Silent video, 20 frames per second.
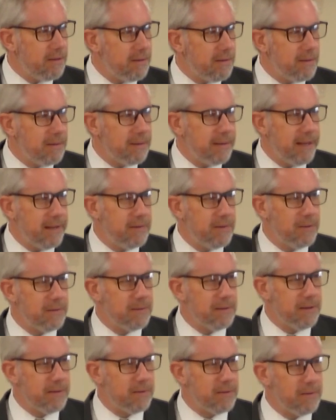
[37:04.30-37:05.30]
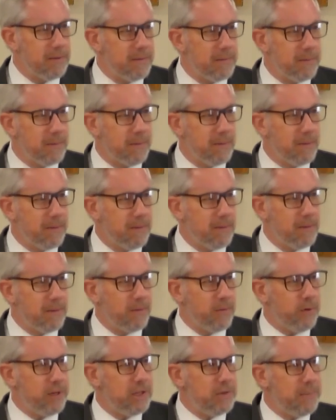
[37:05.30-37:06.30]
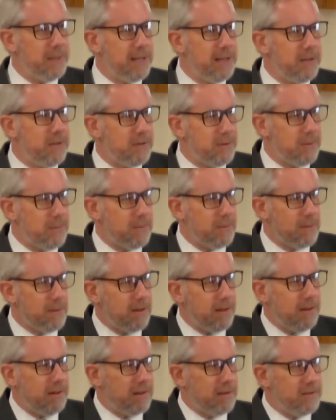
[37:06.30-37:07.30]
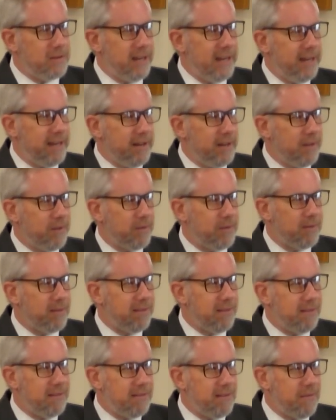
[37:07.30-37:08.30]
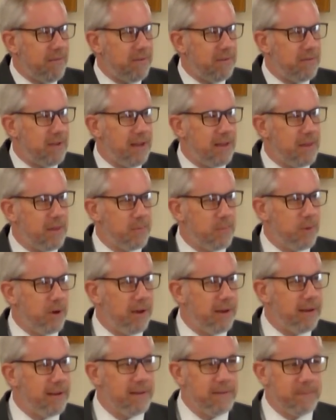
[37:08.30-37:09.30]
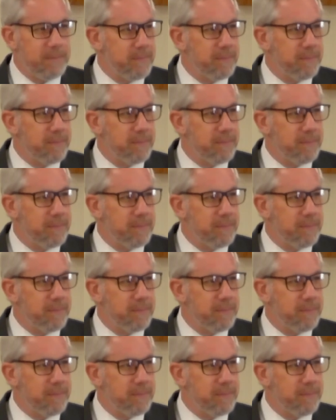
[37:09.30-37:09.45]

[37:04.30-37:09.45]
Daniel does three speeds, the little chain and stuff inside the sprocket.